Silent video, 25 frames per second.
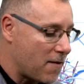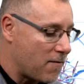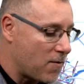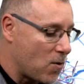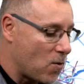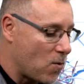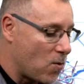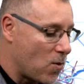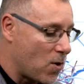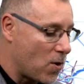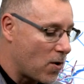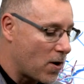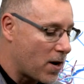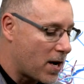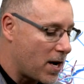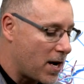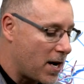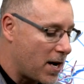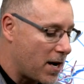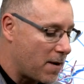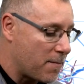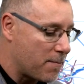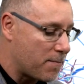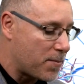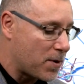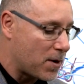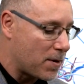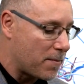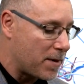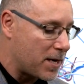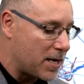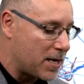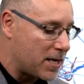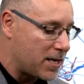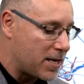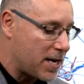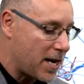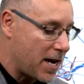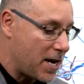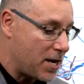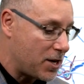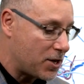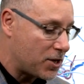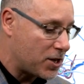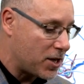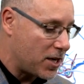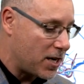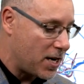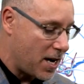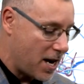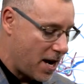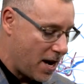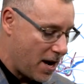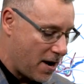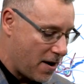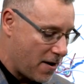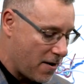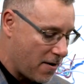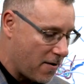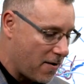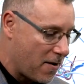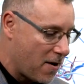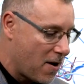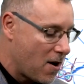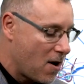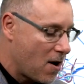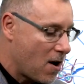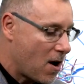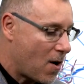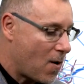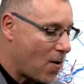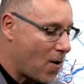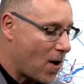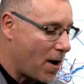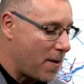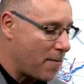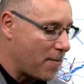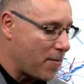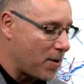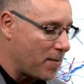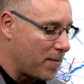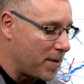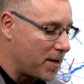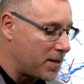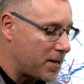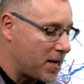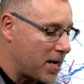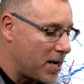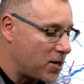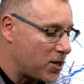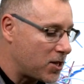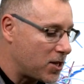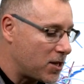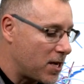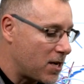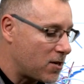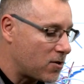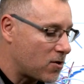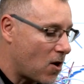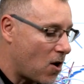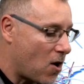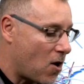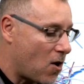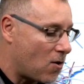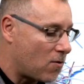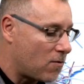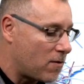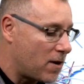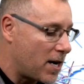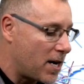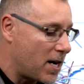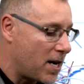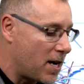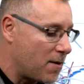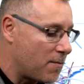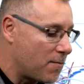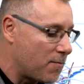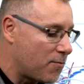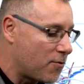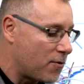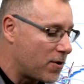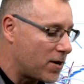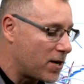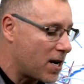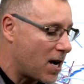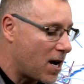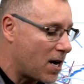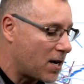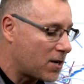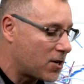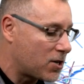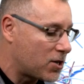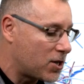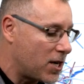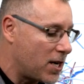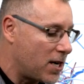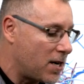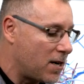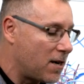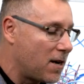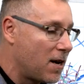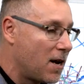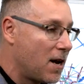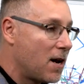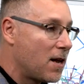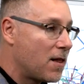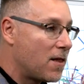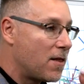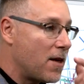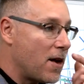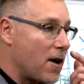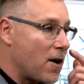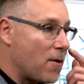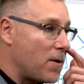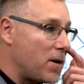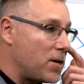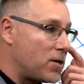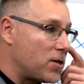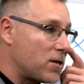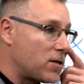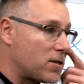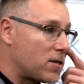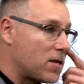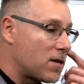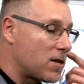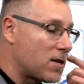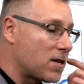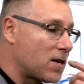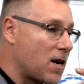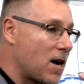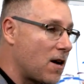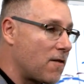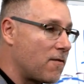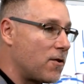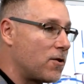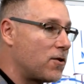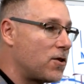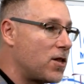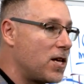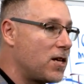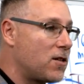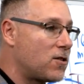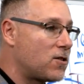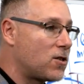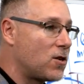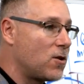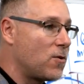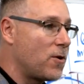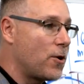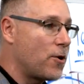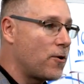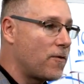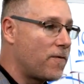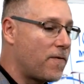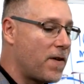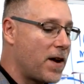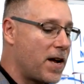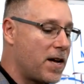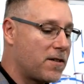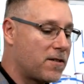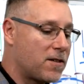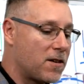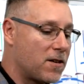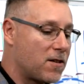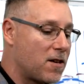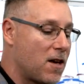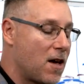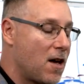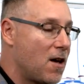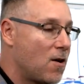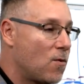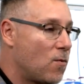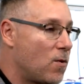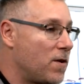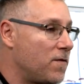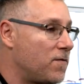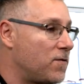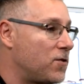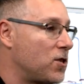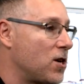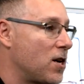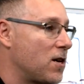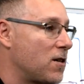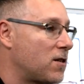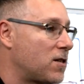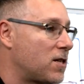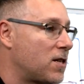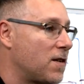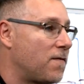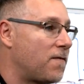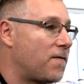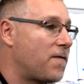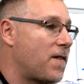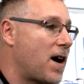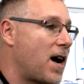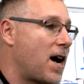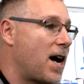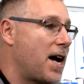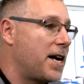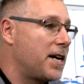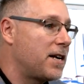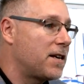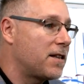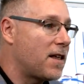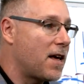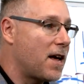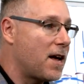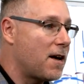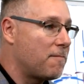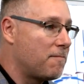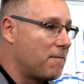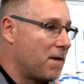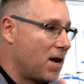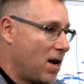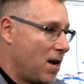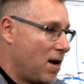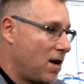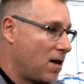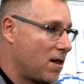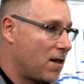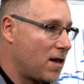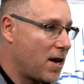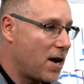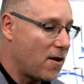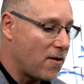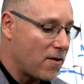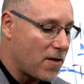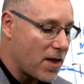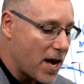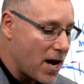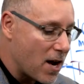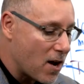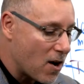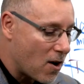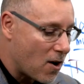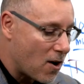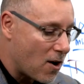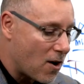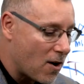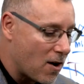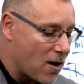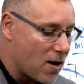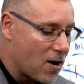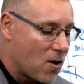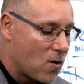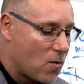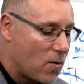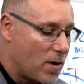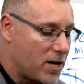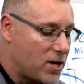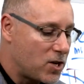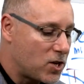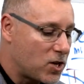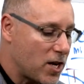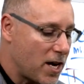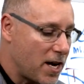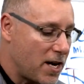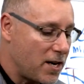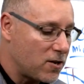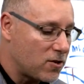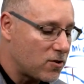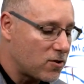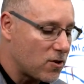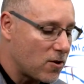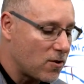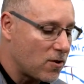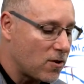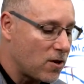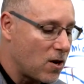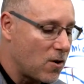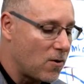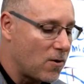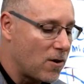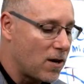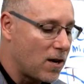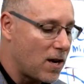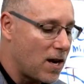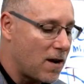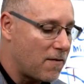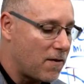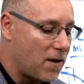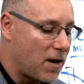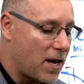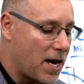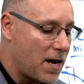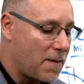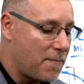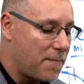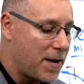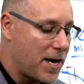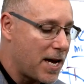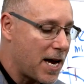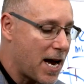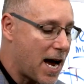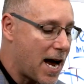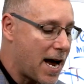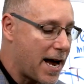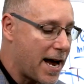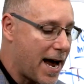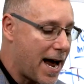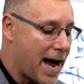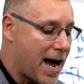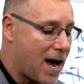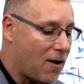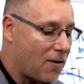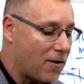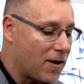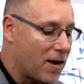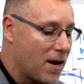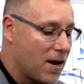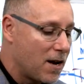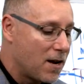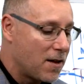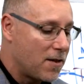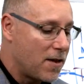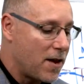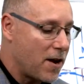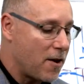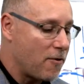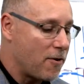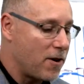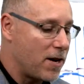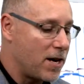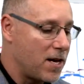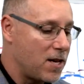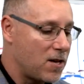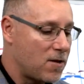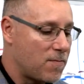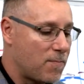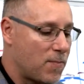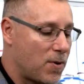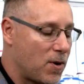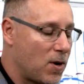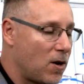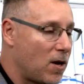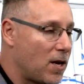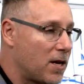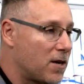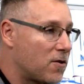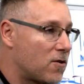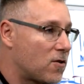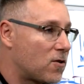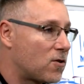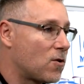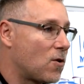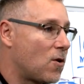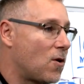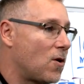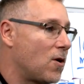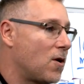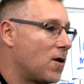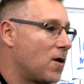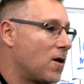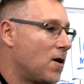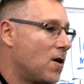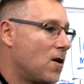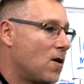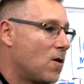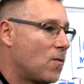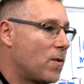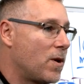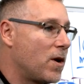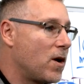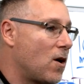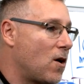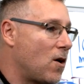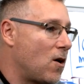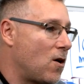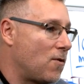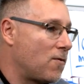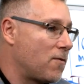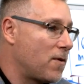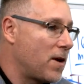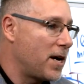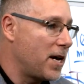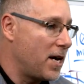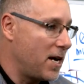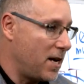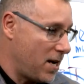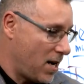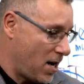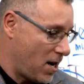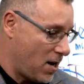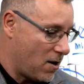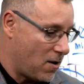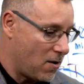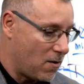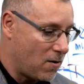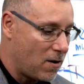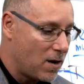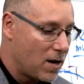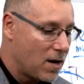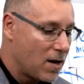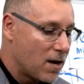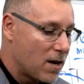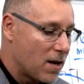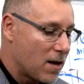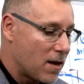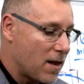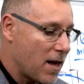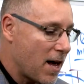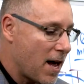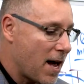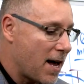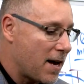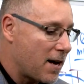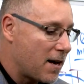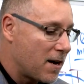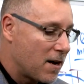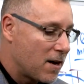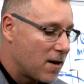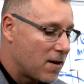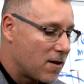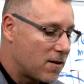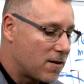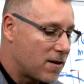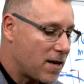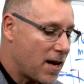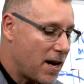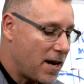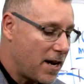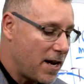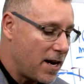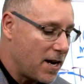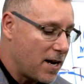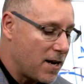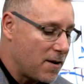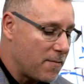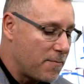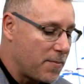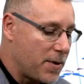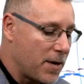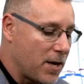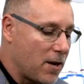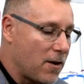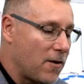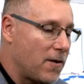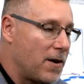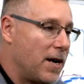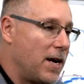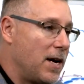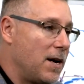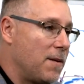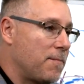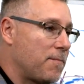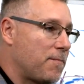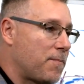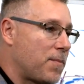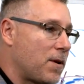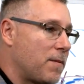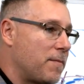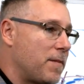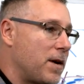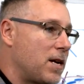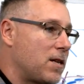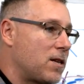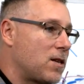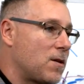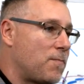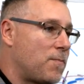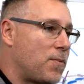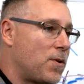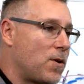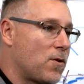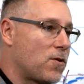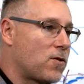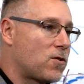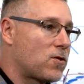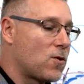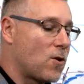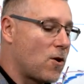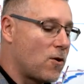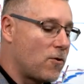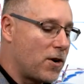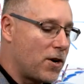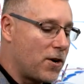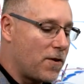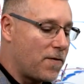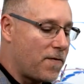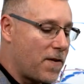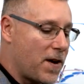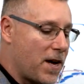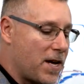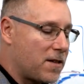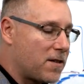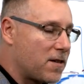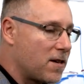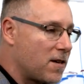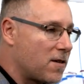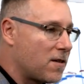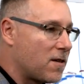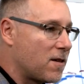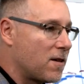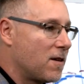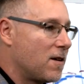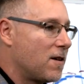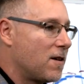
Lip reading: a working implementation here, or implementation that's already in production. There we just discovered these two interfaces. We've just defined them. There they are. We changed our lower level API out. There it is, pull and store. We already know that Xenia and Pillar implement the pull store interfaces.